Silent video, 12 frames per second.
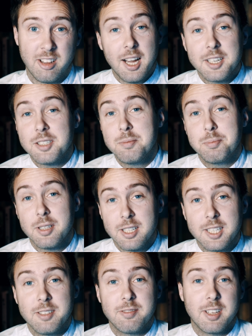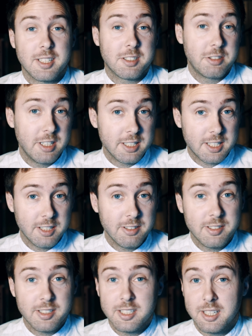I don't believe that
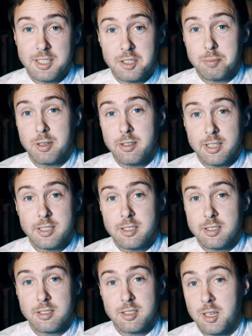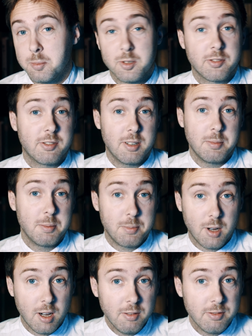creativity and inspiration comes from
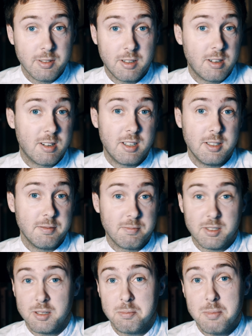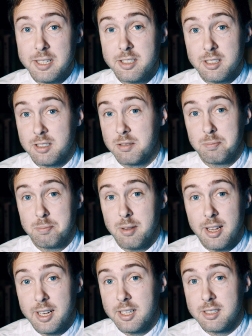above or some magic
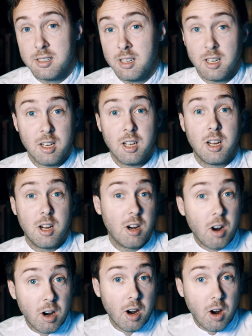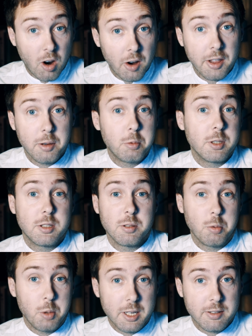place, or that we should
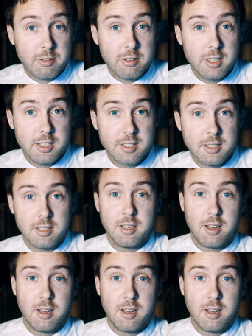wait for it.